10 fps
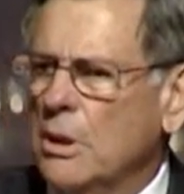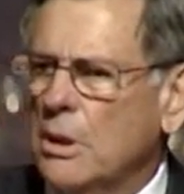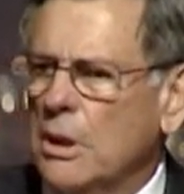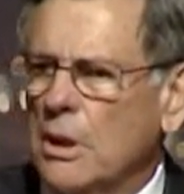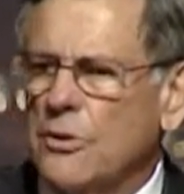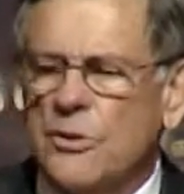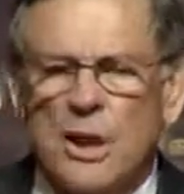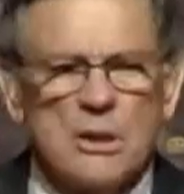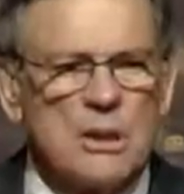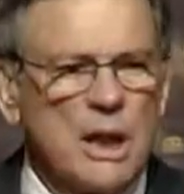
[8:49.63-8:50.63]
and
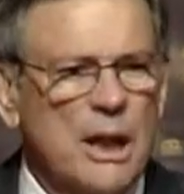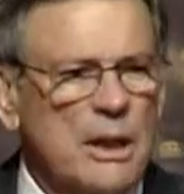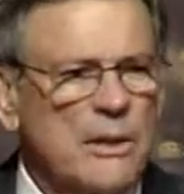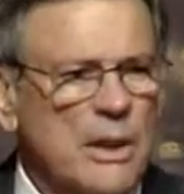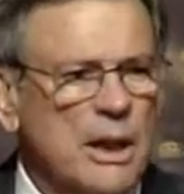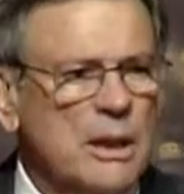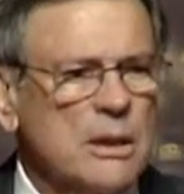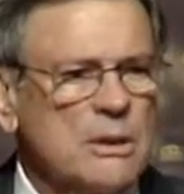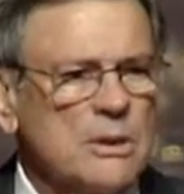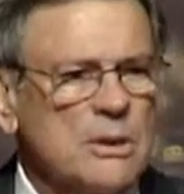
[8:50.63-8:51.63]
such like
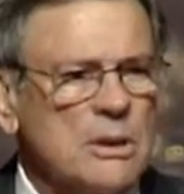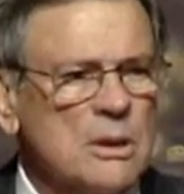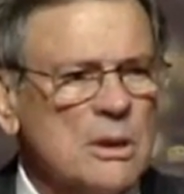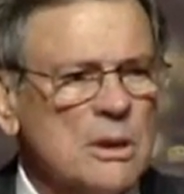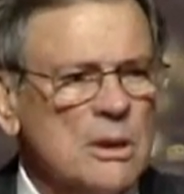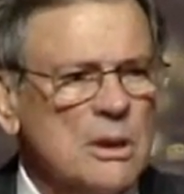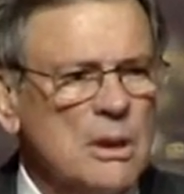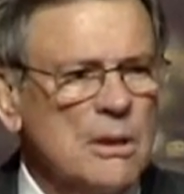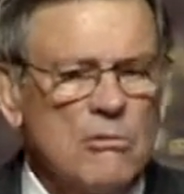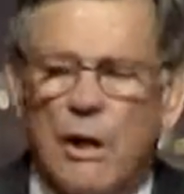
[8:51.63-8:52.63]
things,
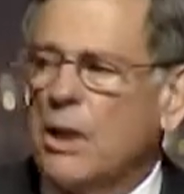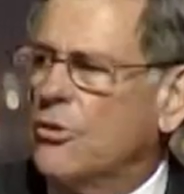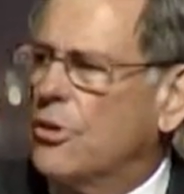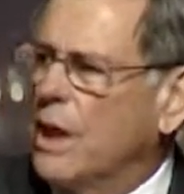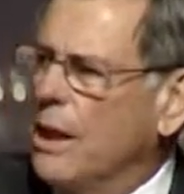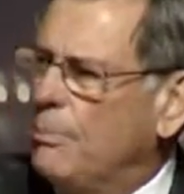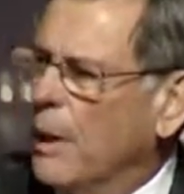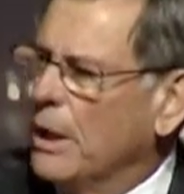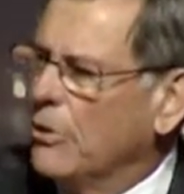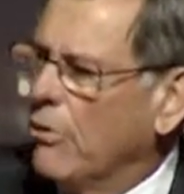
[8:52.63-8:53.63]
runs deep
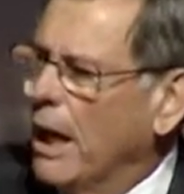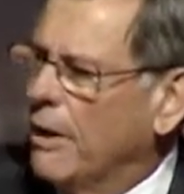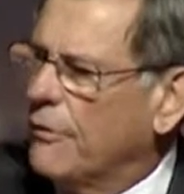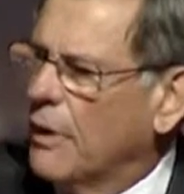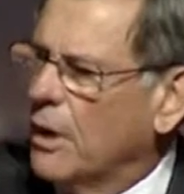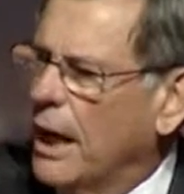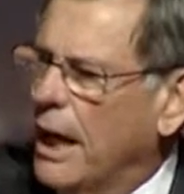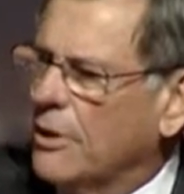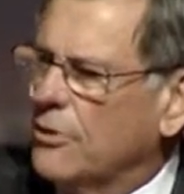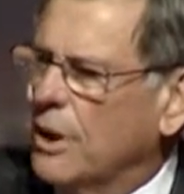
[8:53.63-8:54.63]
and dreadful
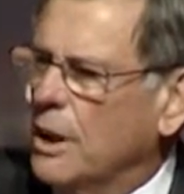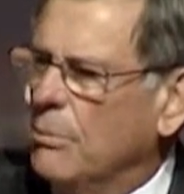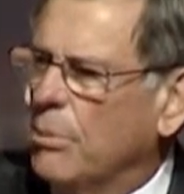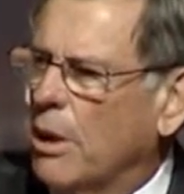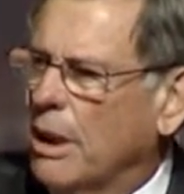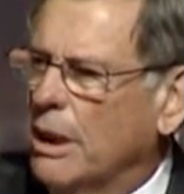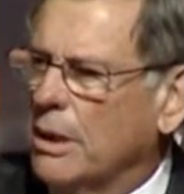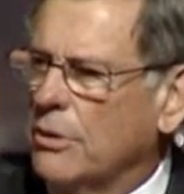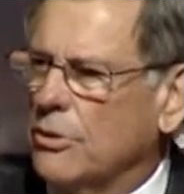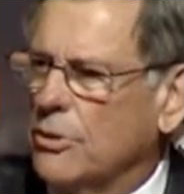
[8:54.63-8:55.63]
as he
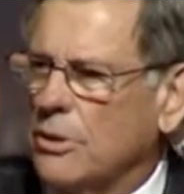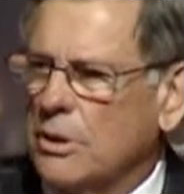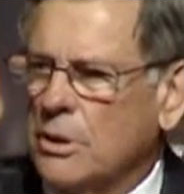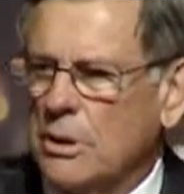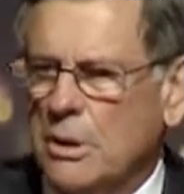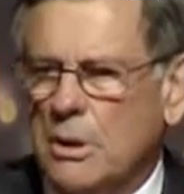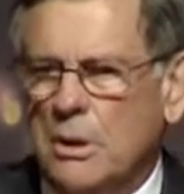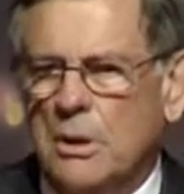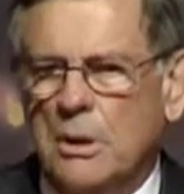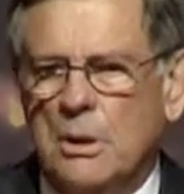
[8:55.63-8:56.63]
brings
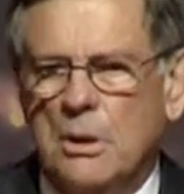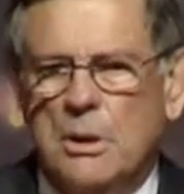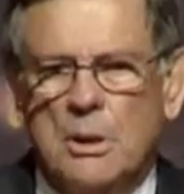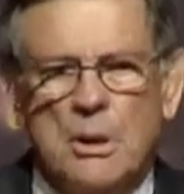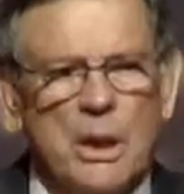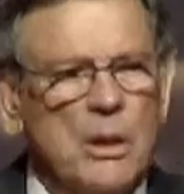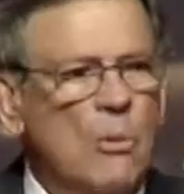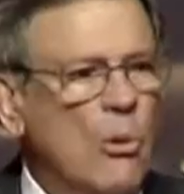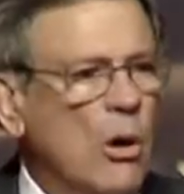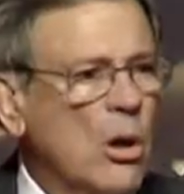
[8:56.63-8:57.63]
their
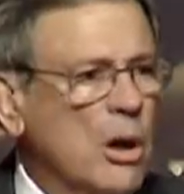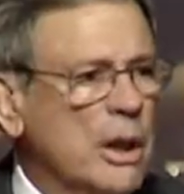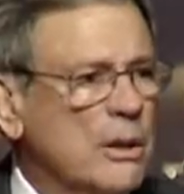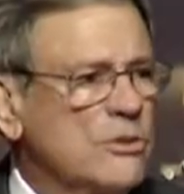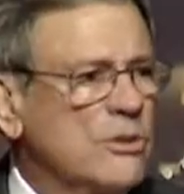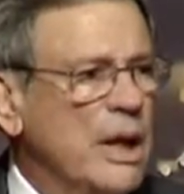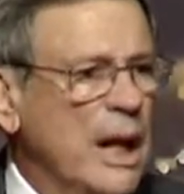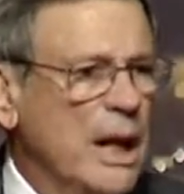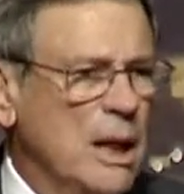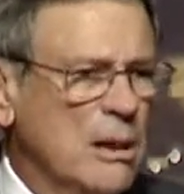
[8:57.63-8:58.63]
warnings
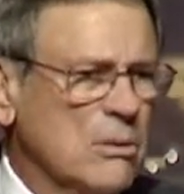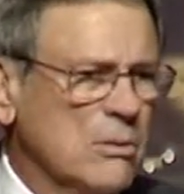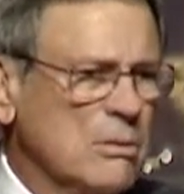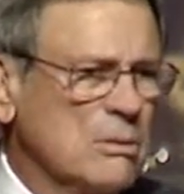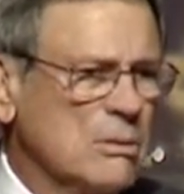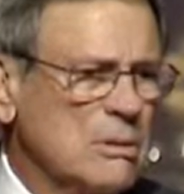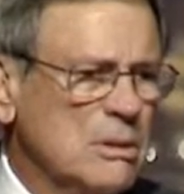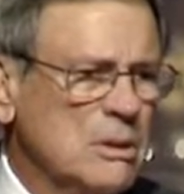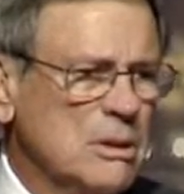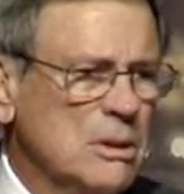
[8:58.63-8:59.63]
down
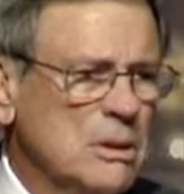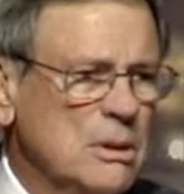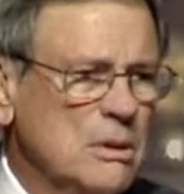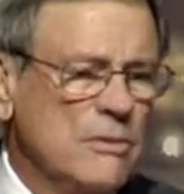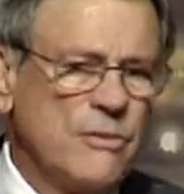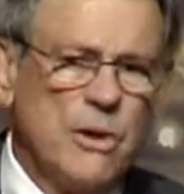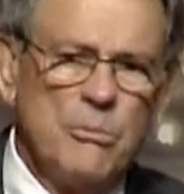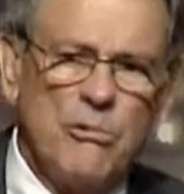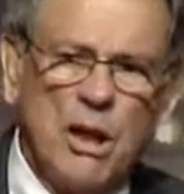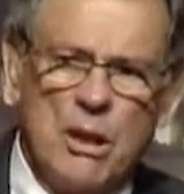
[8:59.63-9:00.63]

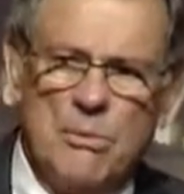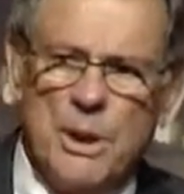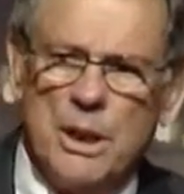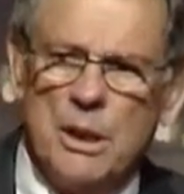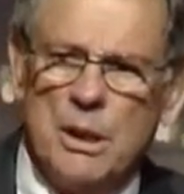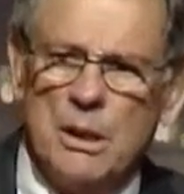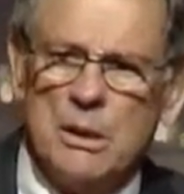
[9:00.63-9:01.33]
from Runnymede.